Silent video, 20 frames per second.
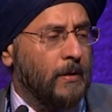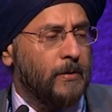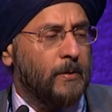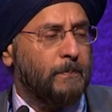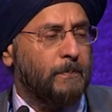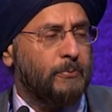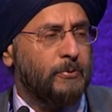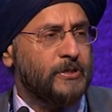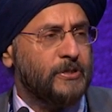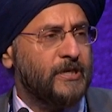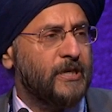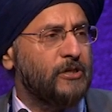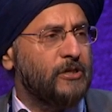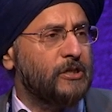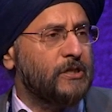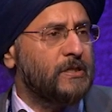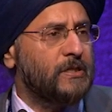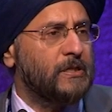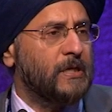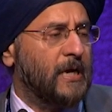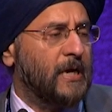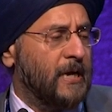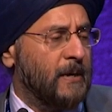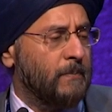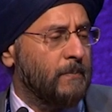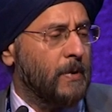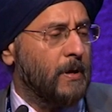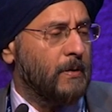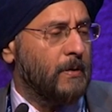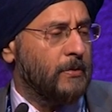The procedures,
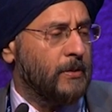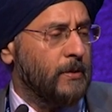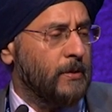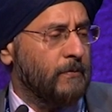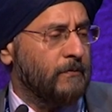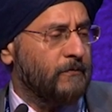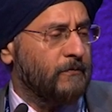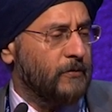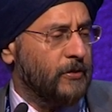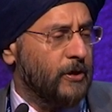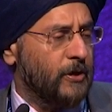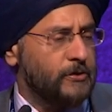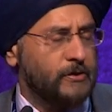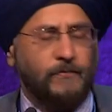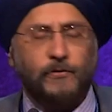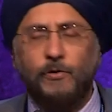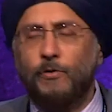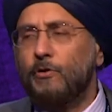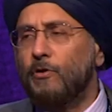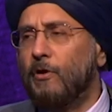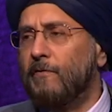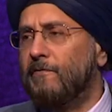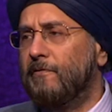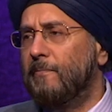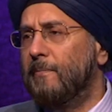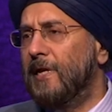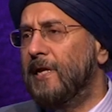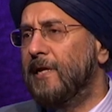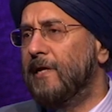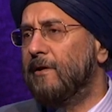for those of you who are not
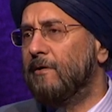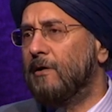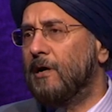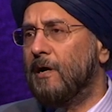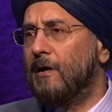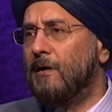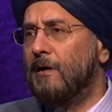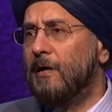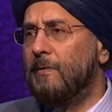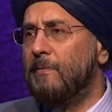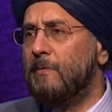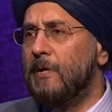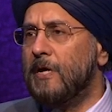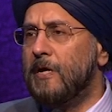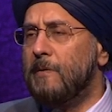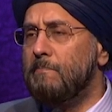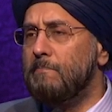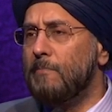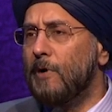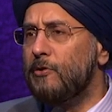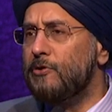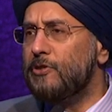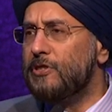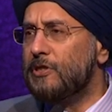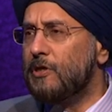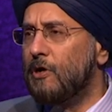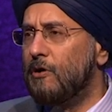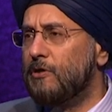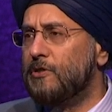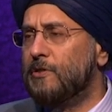familiar, are in
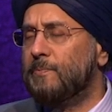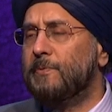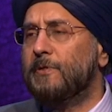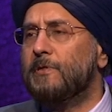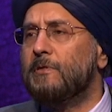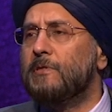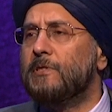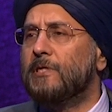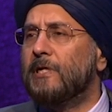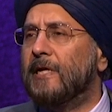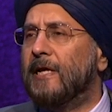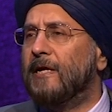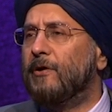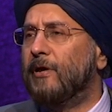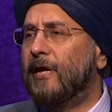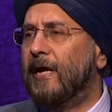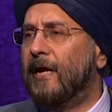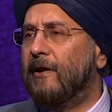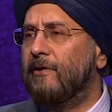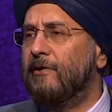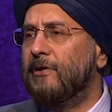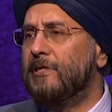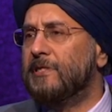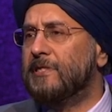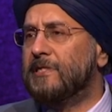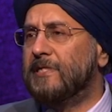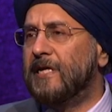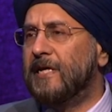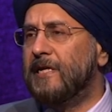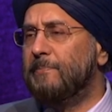most hospitals are now carried
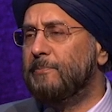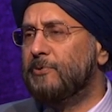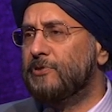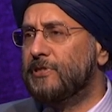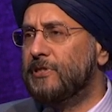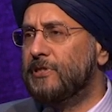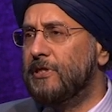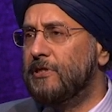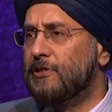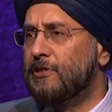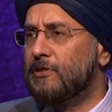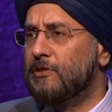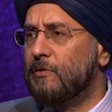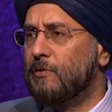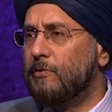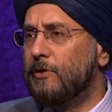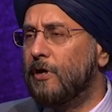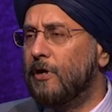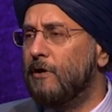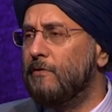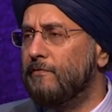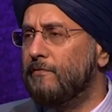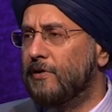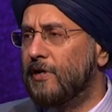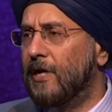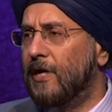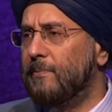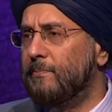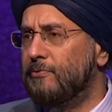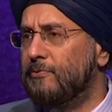as day procedures or an
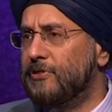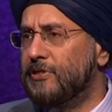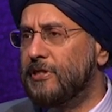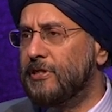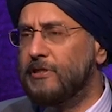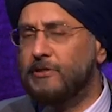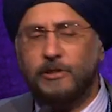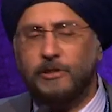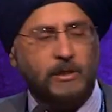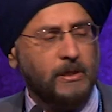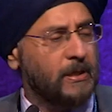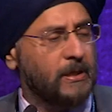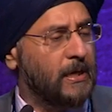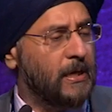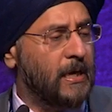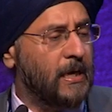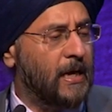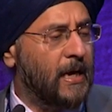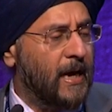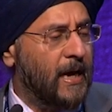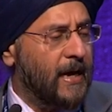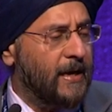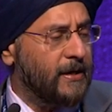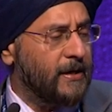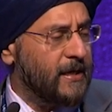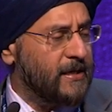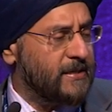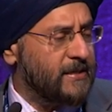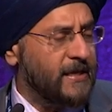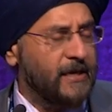overnight procedure, and
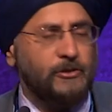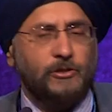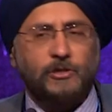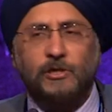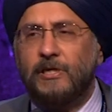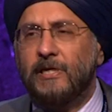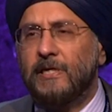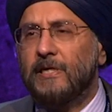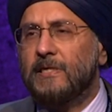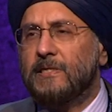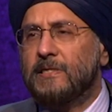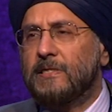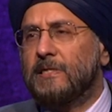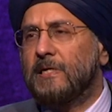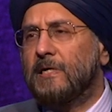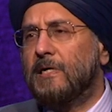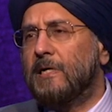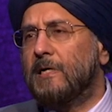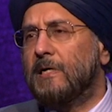essentially it's